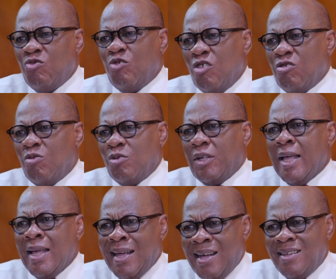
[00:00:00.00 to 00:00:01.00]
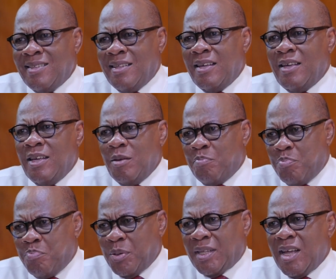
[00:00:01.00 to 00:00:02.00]
look good. Stabilize. The
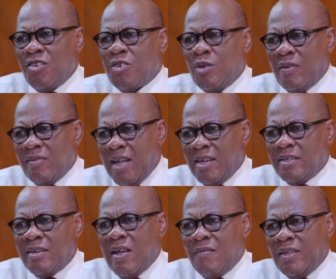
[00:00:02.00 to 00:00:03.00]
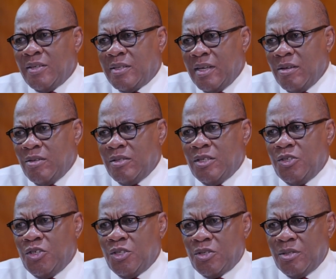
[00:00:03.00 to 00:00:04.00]
potential of Nigeria having a single
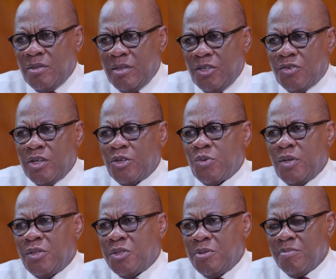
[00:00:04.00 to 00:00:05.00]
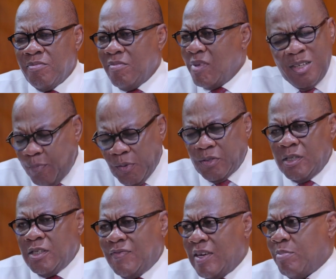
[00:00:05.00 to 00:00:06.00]
digit interest rate
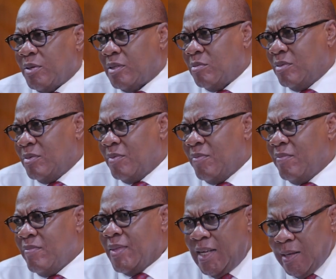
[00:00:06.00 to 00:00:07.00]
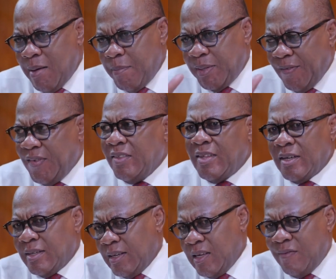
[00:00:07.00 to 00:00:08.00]
is, very possible. Hmm. And I'm happy the
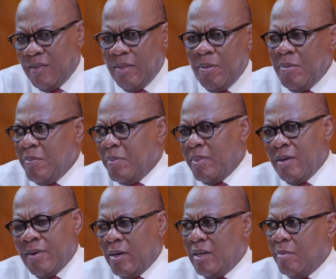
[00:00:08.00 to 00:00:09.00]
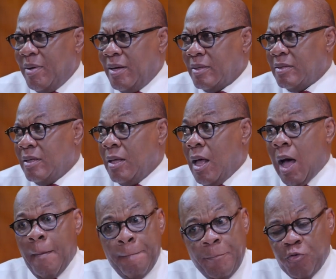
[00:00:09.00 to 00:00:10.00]
fintechs are giving the regular banks. for the money,
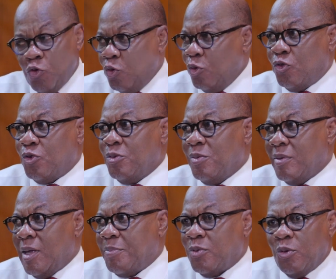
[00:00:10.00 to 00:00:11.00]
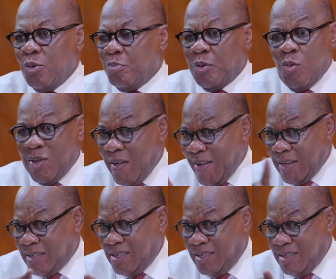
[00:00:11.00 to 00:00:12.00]
yeah. Absolute, yeah. absolute. Because whenever I
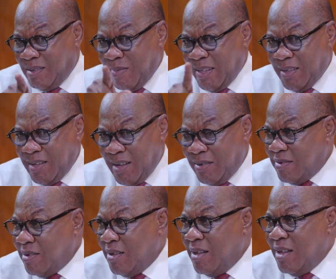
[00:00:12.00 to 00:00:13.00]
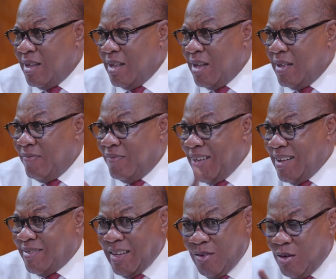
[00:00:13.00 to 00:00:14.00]
see this maintenance and
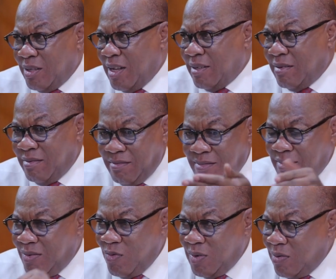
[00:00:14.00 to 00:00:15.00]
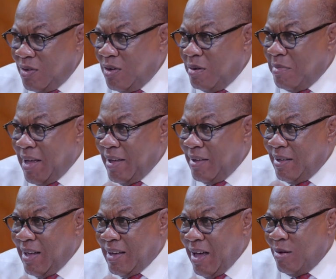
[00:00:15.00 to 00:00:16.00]
that and all that mm. on my
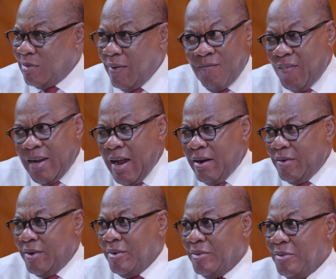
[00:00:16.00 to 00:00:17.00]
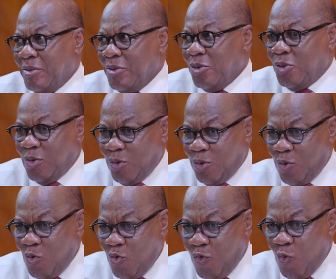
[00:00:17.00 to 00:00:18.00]
yeah. account, I'm very yeah. angry. Mm -hmm. So
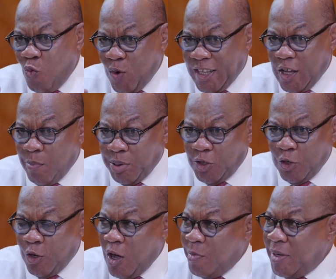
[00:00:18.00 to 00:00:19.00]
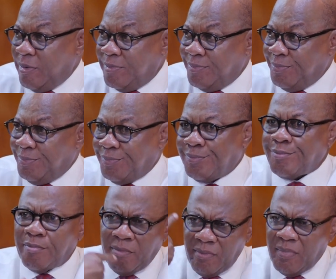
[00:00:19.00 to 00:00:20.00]
with the competition coming,
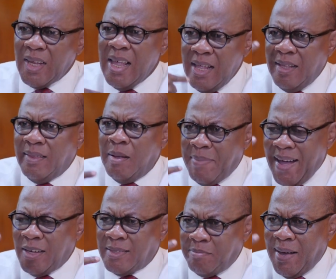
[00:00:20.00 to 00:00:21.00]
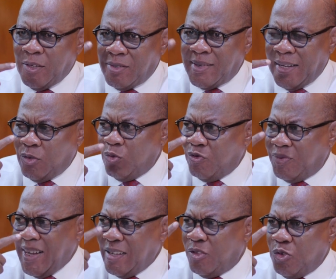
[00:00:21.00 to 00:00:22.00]
the banks might start to
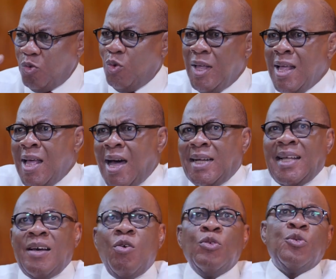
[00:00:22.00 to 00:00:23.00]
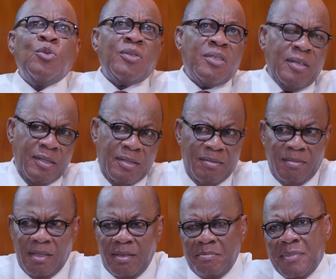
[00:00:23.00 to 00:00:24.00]
think through. And I also think,
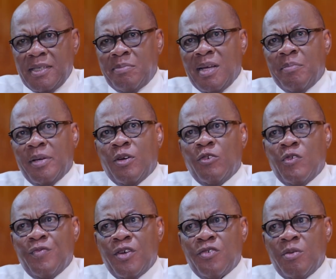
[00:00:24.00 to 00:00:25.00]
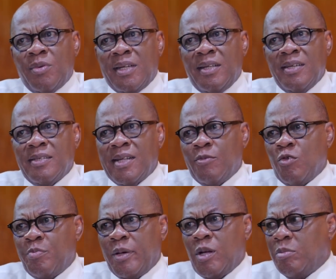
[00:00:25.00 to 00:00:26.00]
this, this might be controversial, but I think it's time
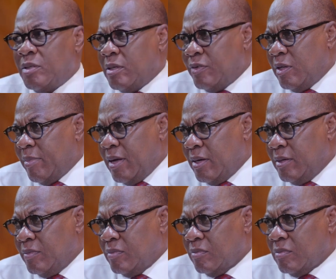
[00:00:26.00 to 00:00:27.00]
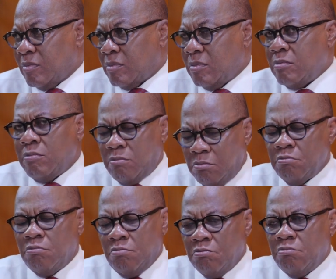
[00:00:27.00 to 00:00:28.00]
to break up the central bank. Hmm.
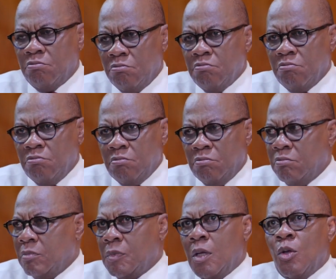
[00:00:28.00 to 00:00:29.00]
How do you mean so?